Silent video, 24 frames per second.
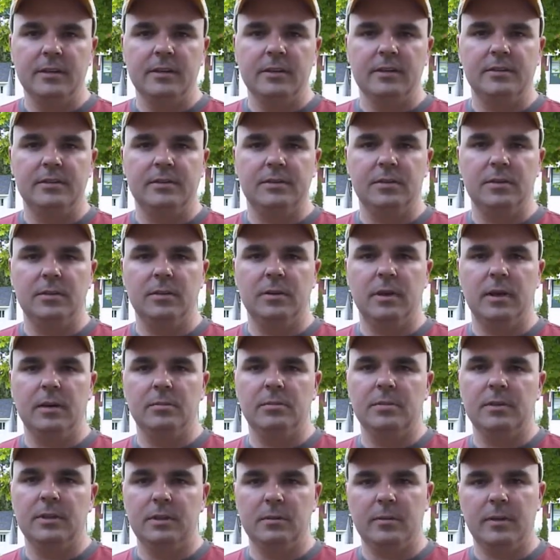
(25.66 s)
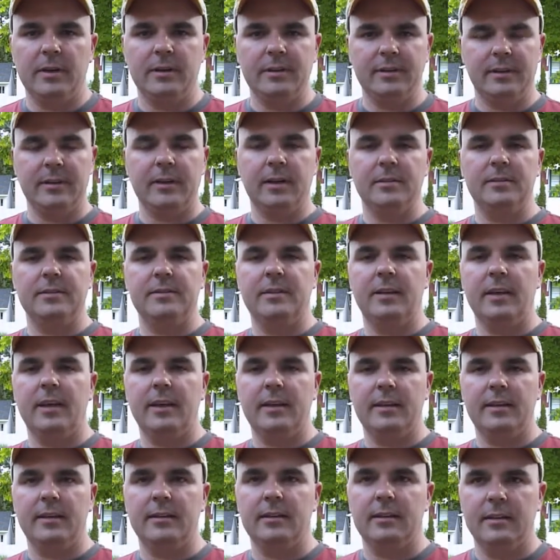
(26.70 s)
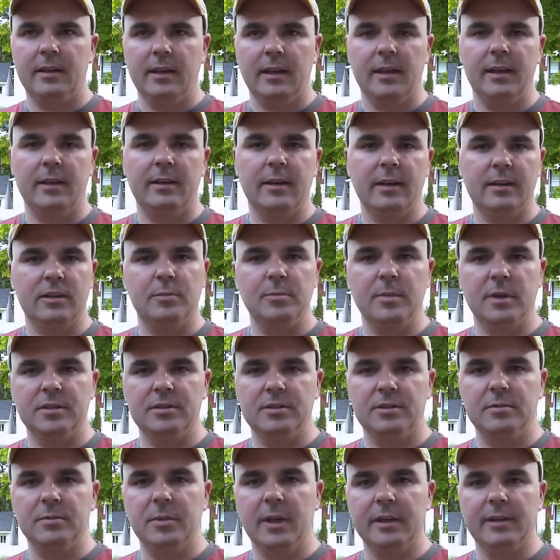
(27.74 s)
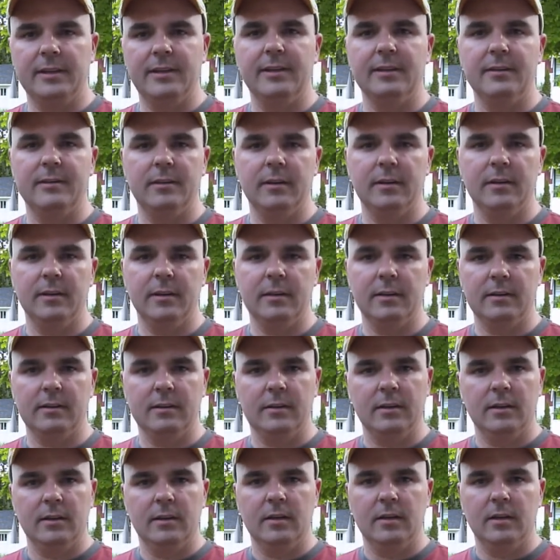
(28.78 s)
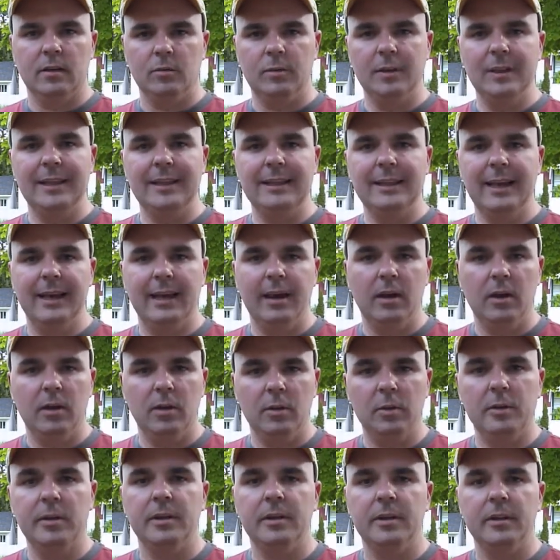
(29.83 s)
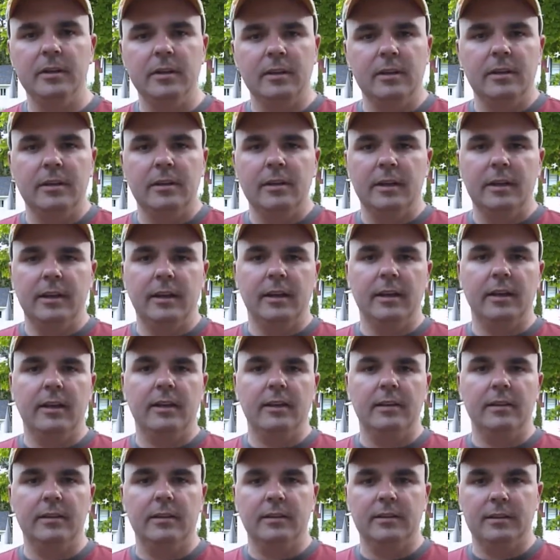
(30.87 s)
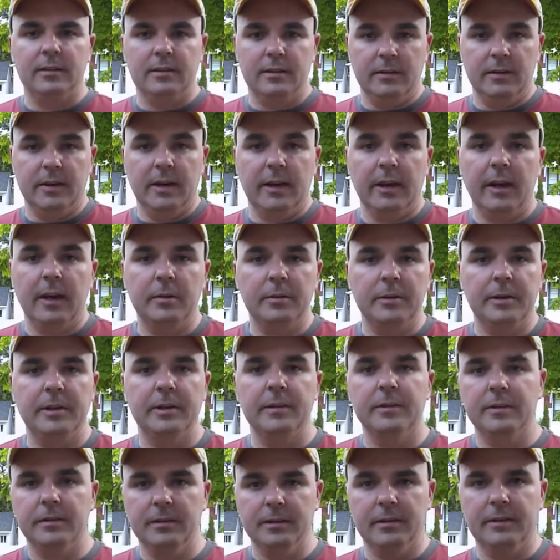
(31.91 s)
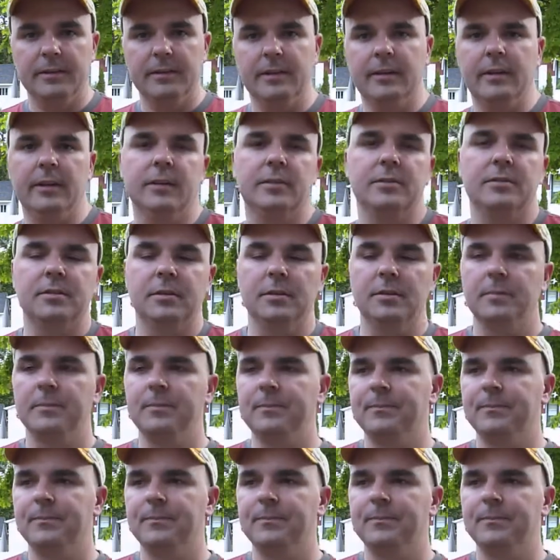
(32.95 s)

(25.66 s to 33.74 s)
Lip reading: so I really wanted to get outside, and not to mention my kids are really loud, and they're not out here, they're in there. So